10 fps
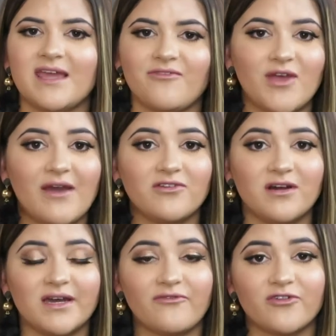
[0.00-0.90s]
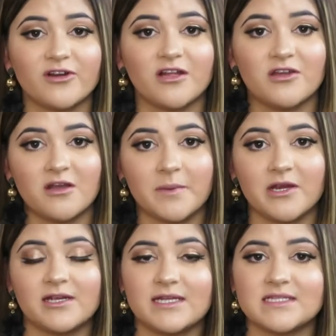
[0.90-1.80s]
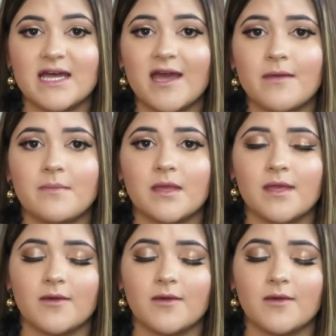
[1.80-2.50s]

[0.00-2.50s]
if you have it on for a long period of time,